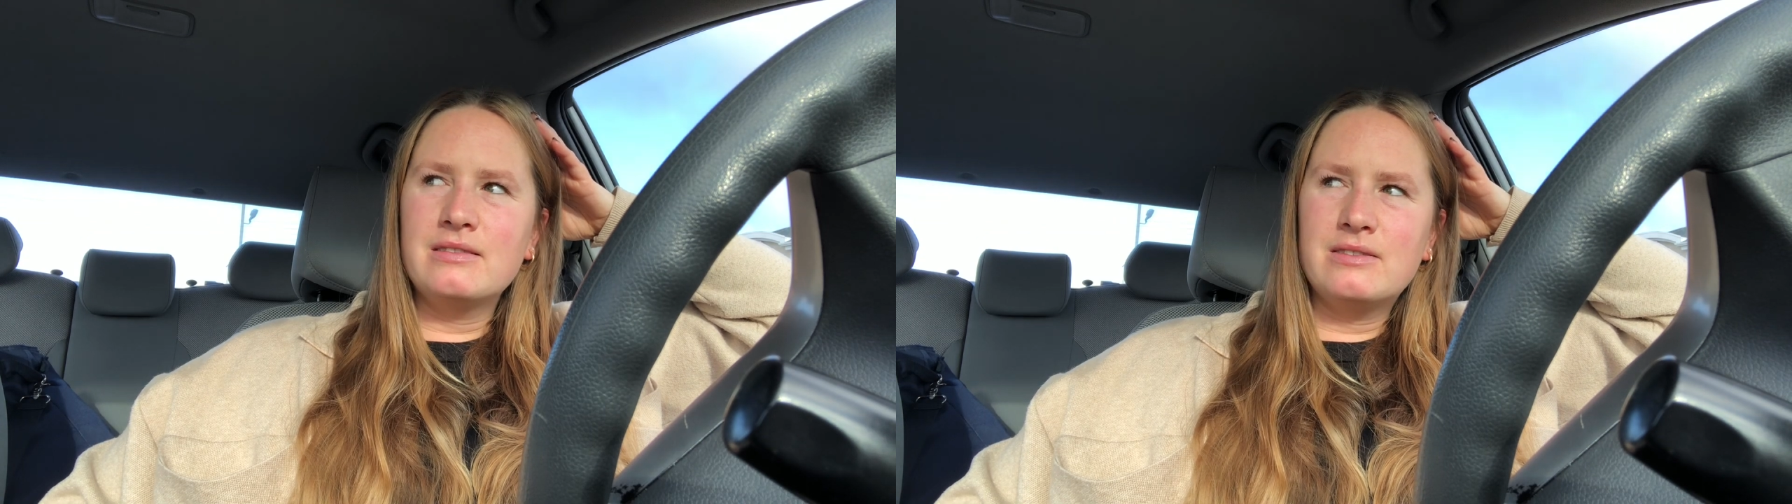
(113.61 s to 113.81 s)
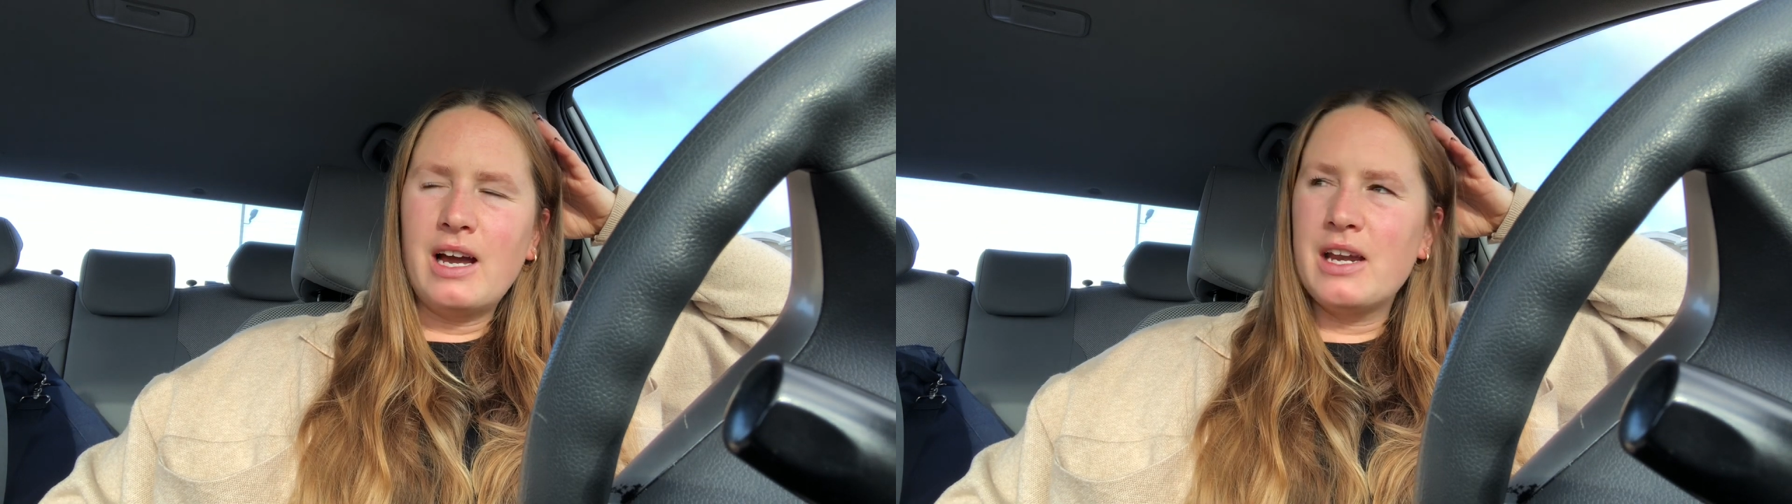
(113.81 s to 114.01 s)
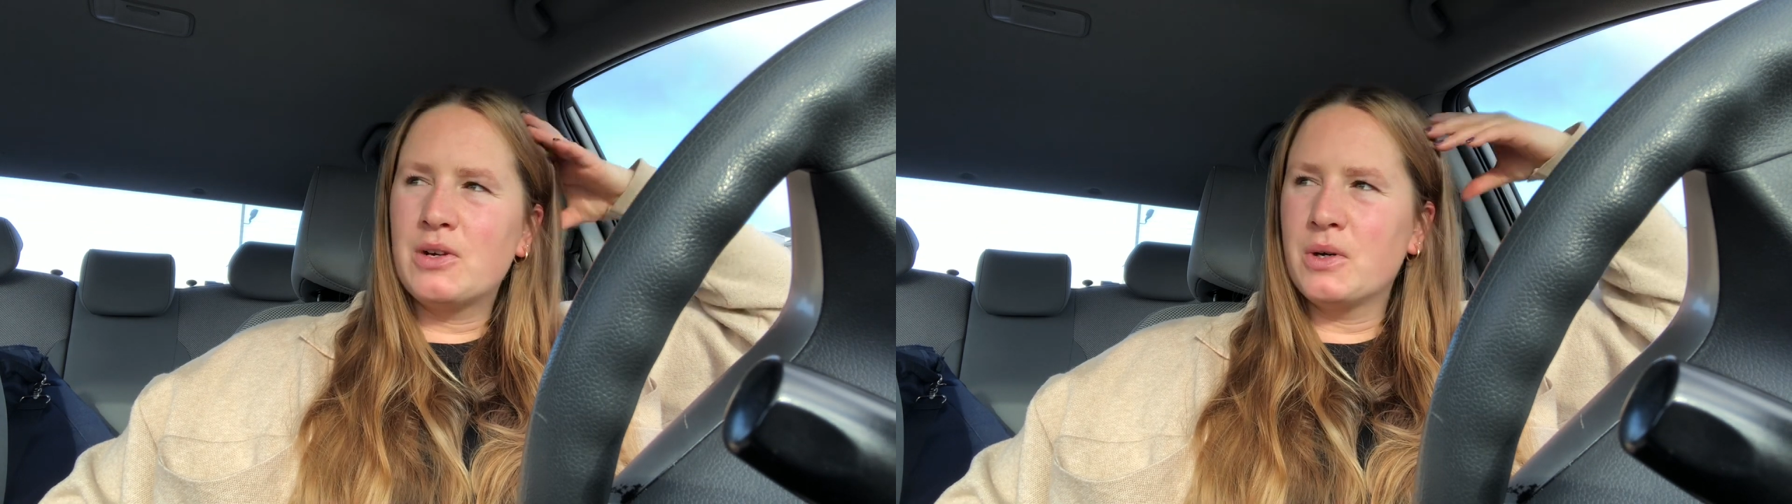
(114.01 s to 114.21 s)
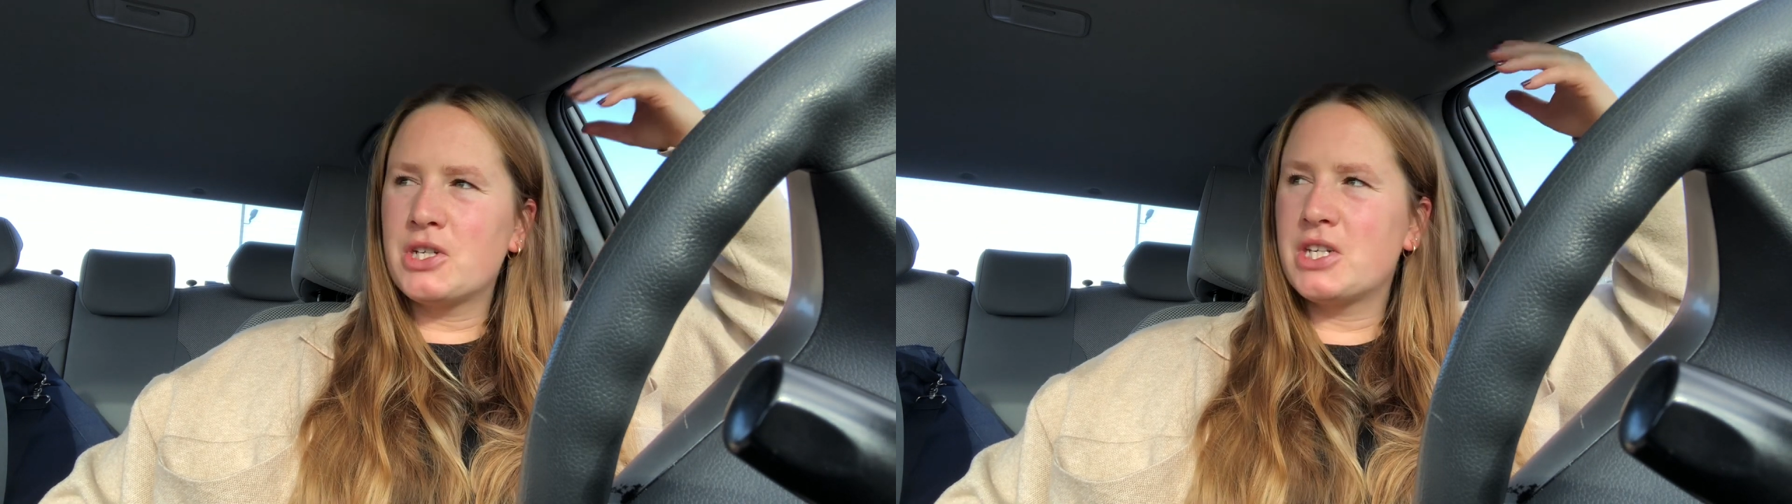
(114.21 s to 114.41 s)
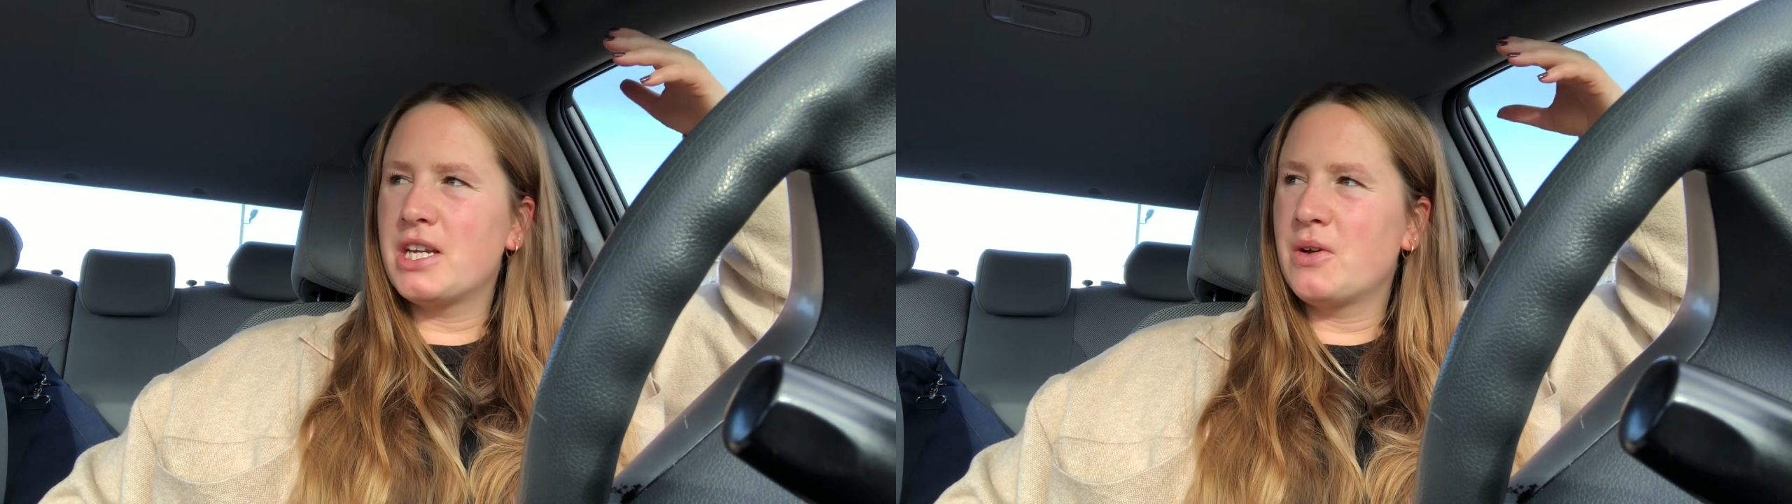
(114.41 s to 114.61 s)
kind of
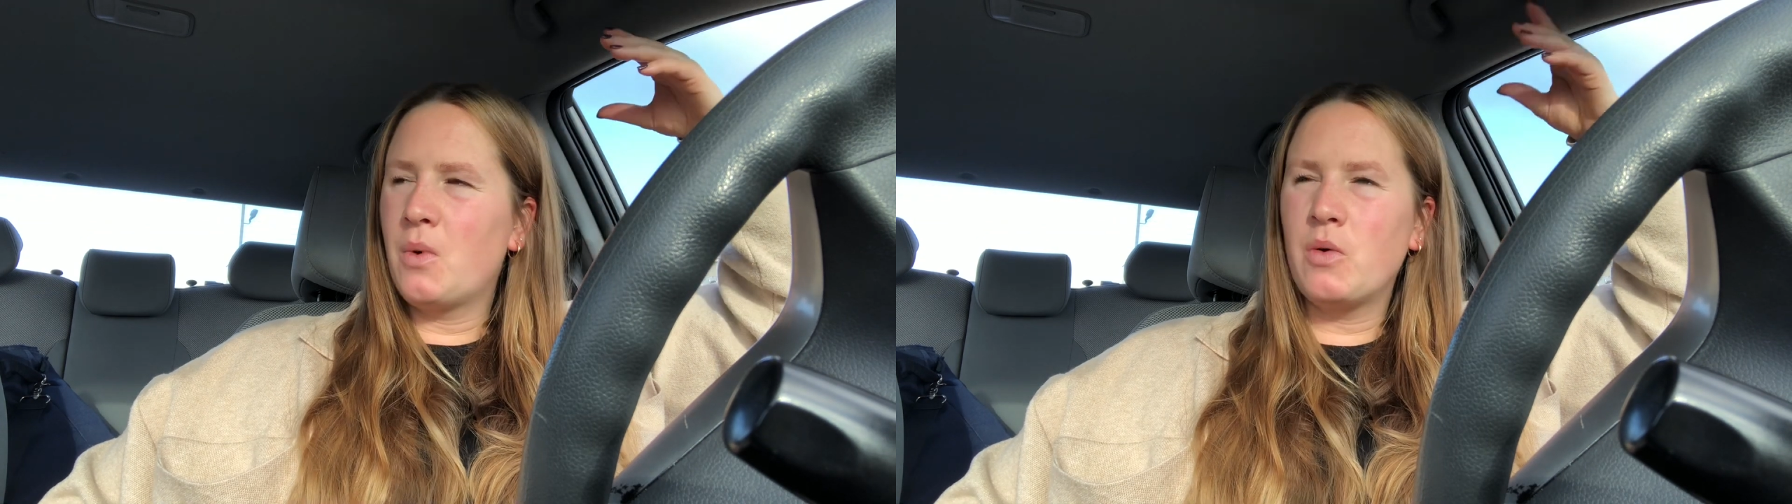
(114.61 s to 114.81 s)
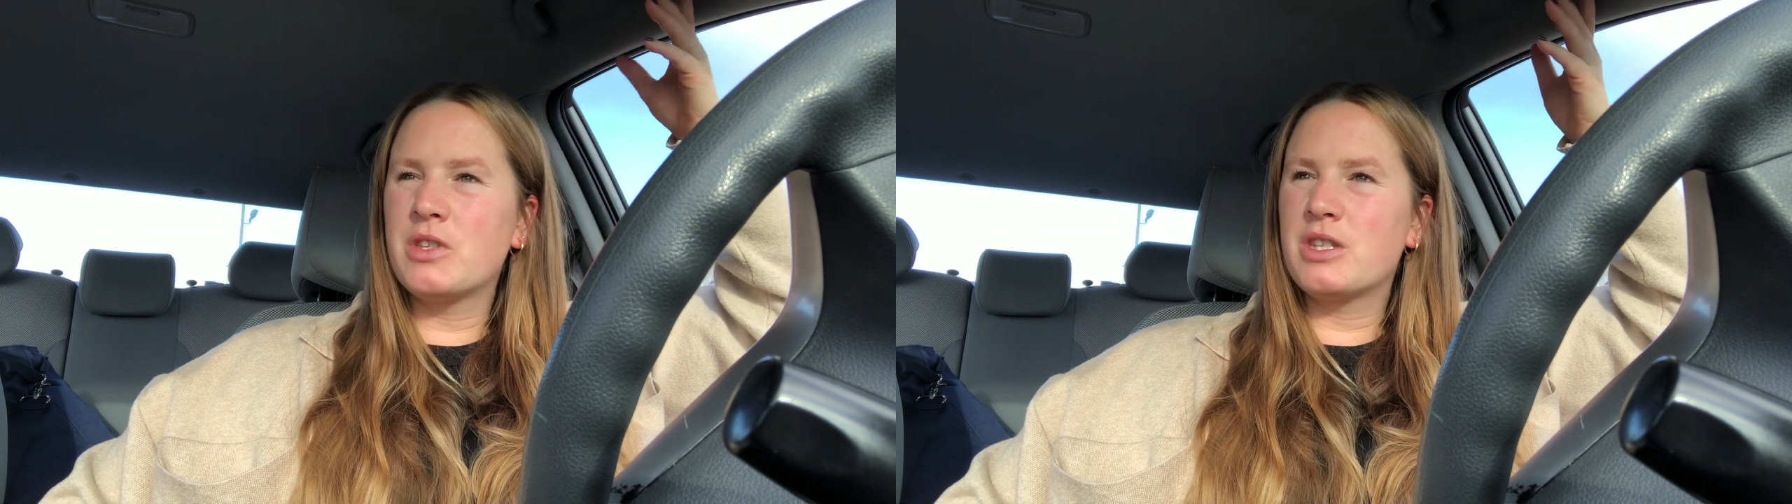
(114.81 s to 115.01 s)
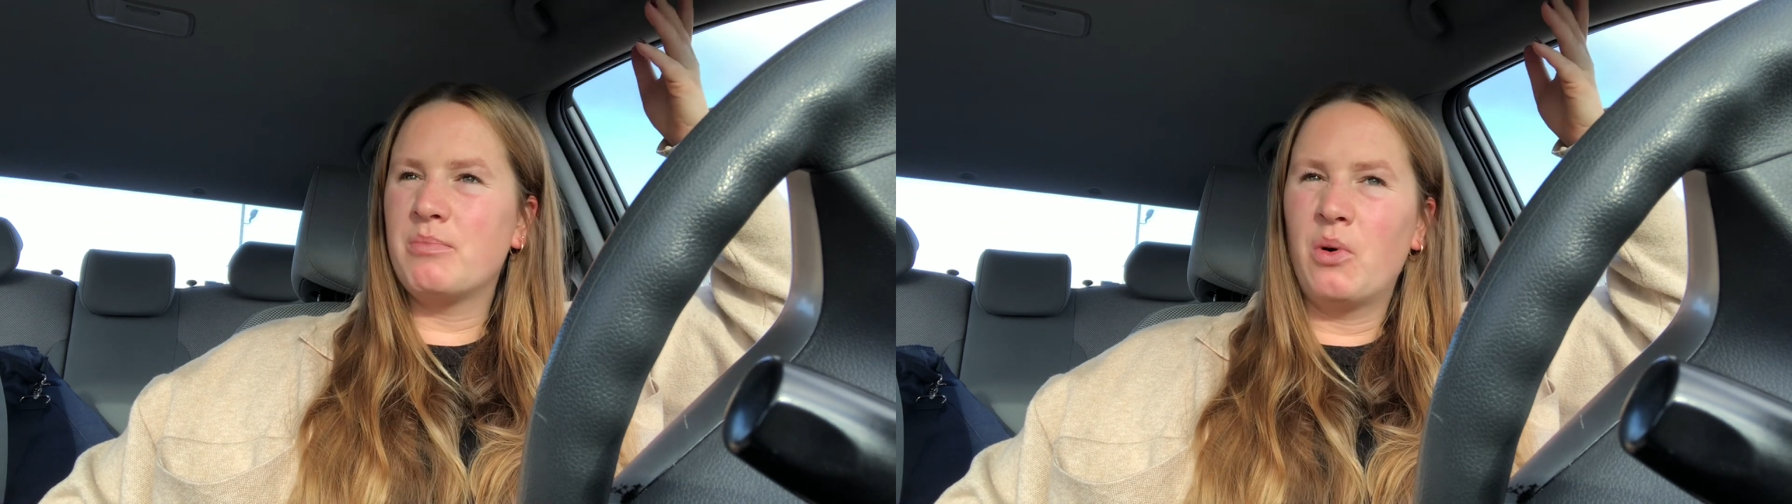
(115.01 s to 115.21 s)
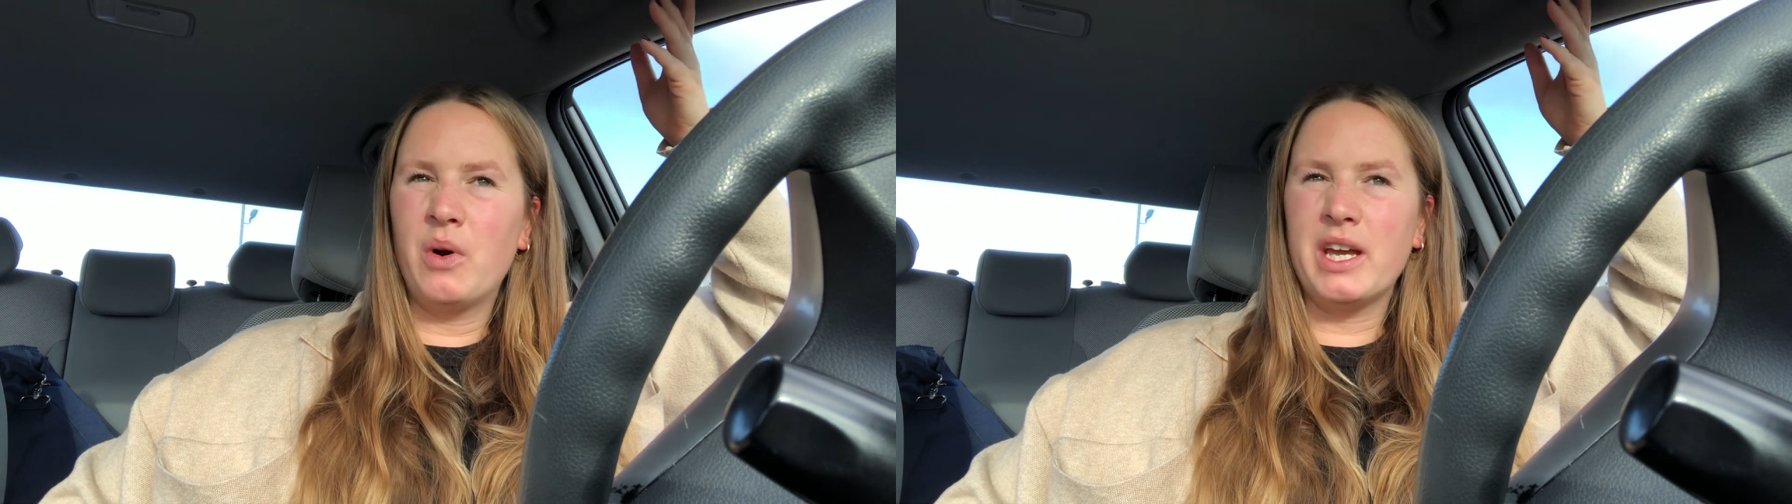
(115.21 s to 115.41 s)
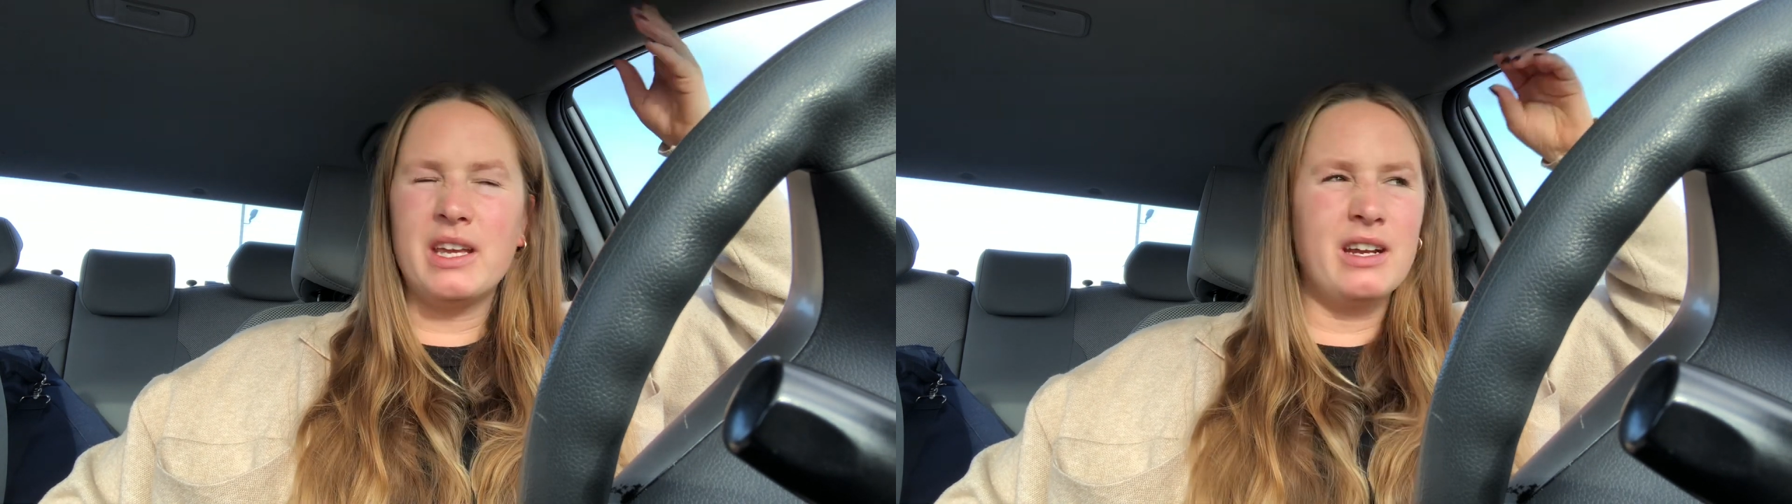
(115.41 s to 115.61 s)
questioning what was the
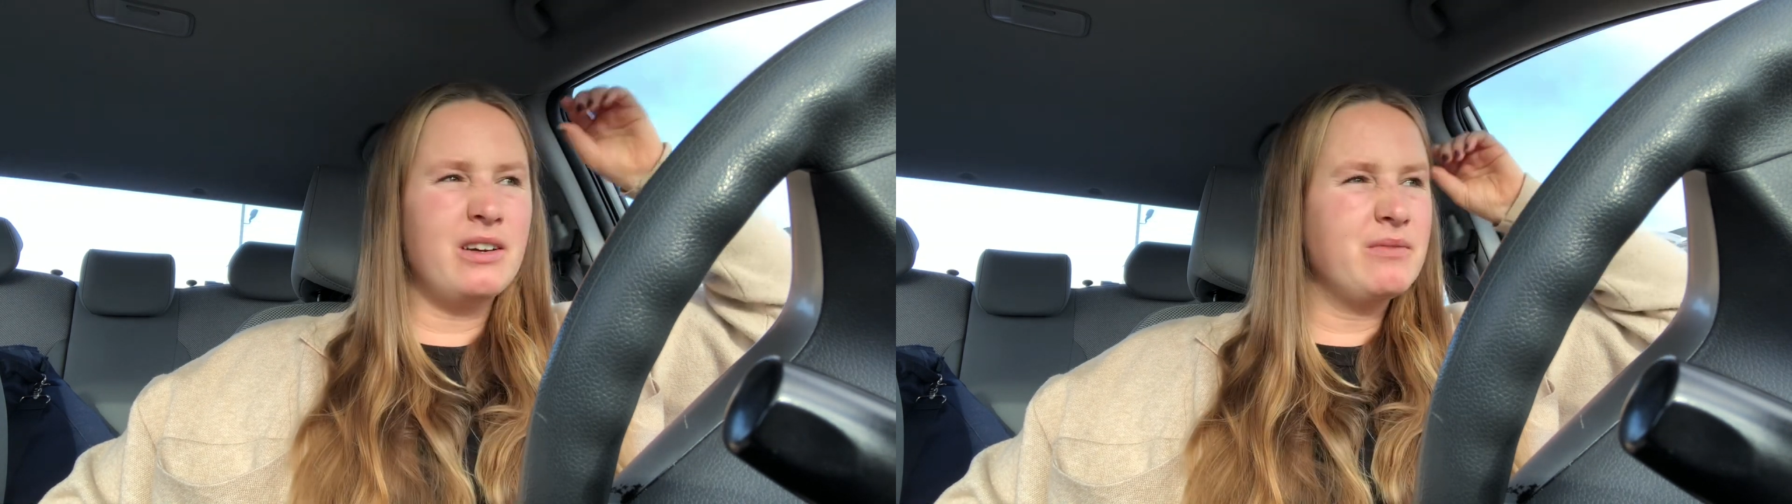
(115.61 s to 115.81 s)
point, you know?